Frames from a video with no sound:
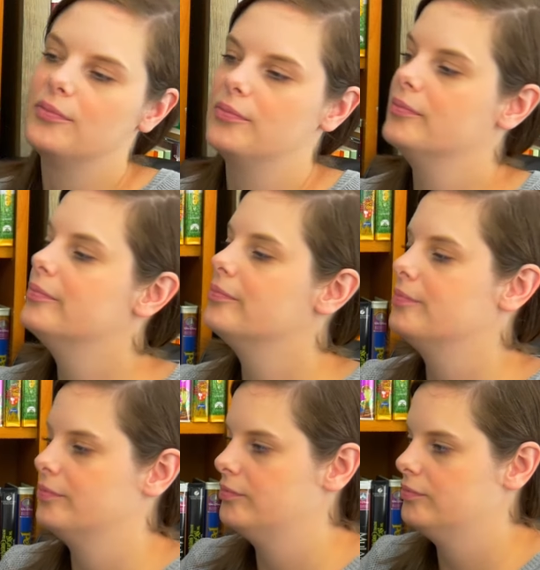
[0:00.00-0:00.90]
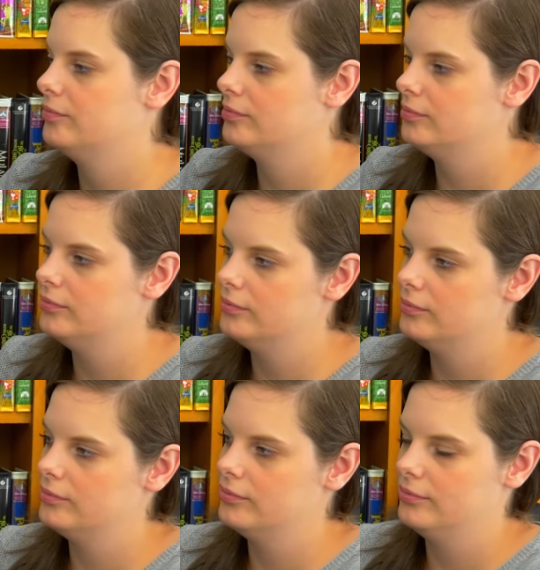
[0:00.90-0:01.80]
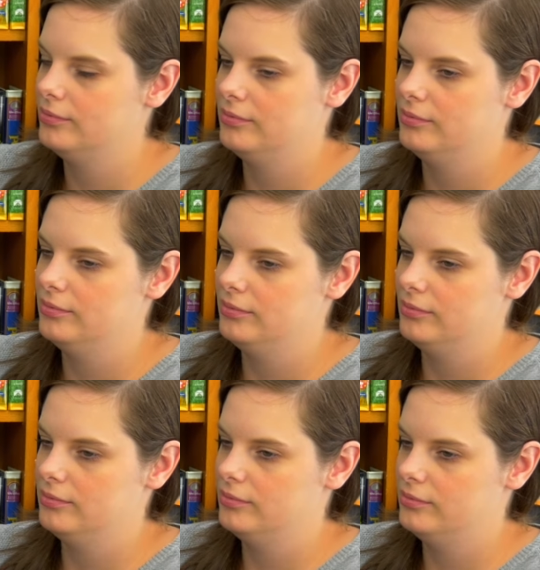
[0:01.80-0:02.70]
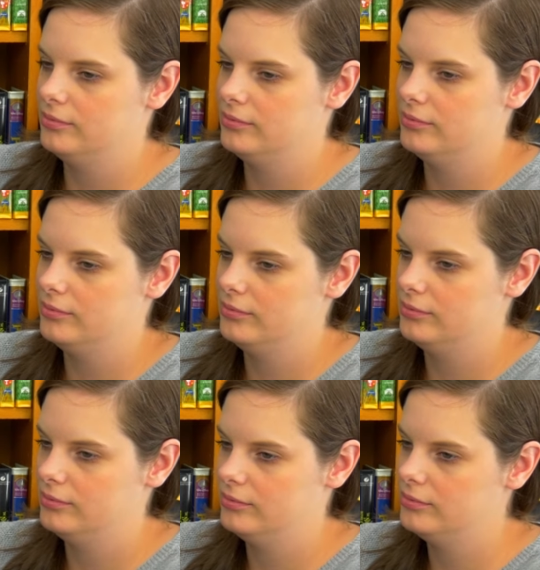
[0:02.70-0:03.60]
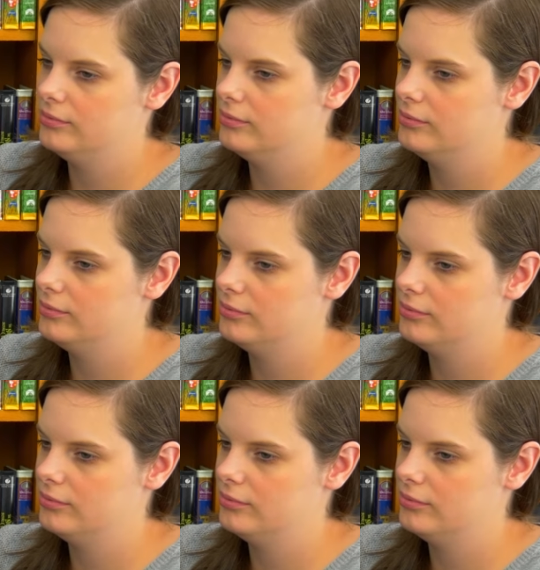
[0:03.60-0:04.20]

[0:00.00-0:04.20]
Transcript: [no speech]